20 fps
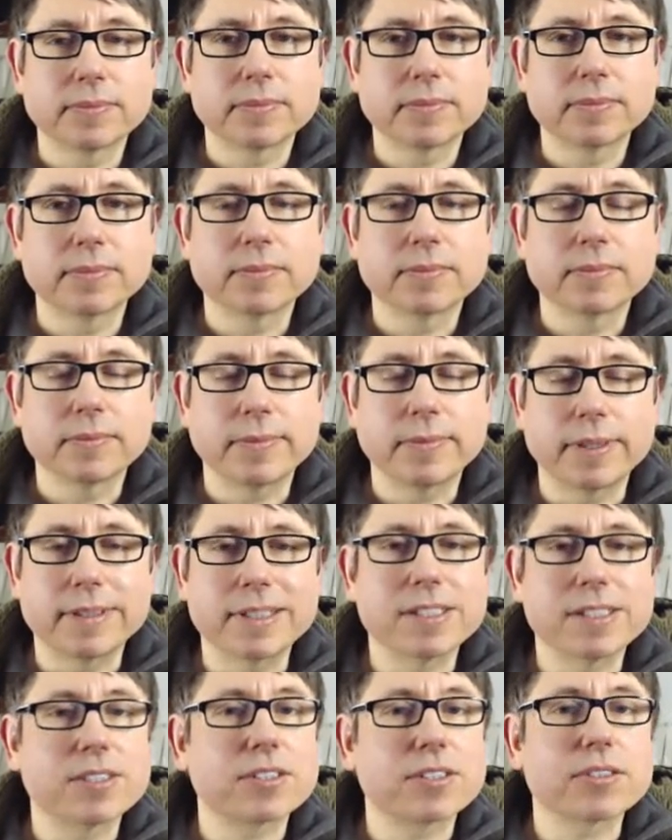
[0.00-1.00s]

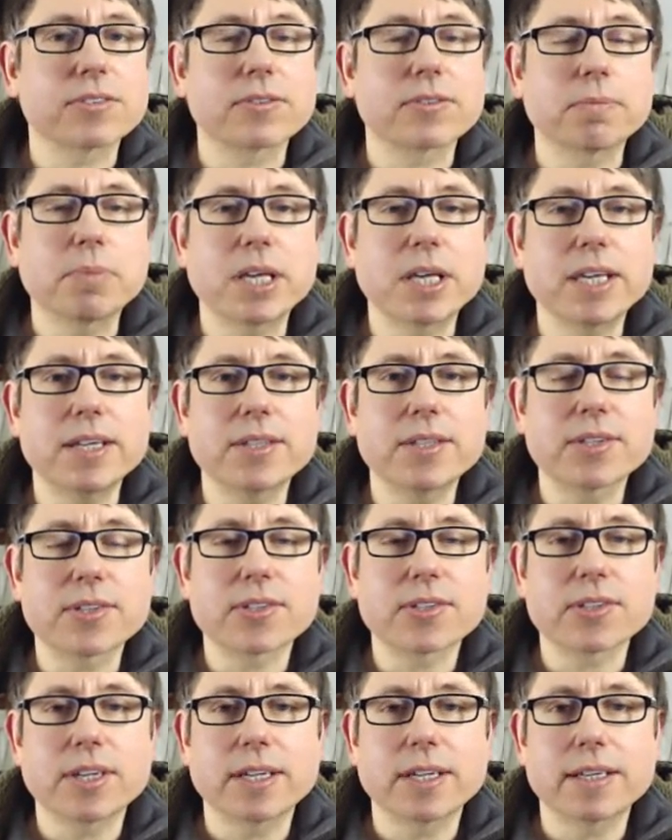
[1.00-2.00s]
This just repeats,
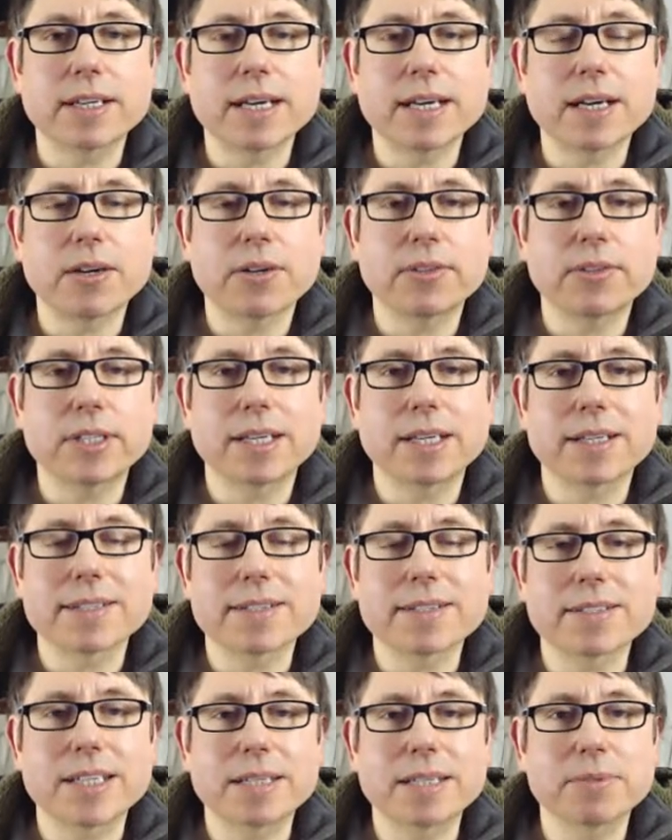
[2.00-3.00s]
and now the
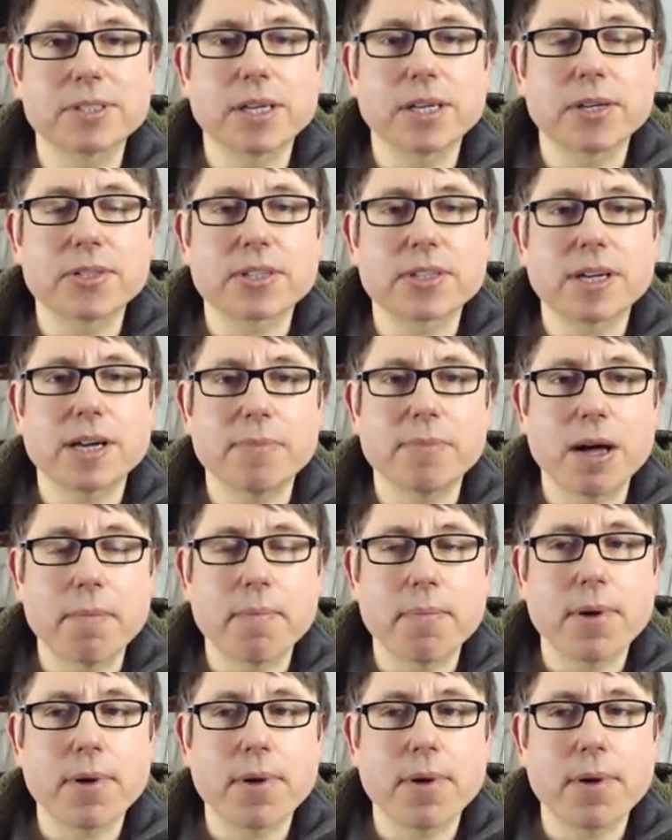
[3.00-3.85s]
unstable notes come up.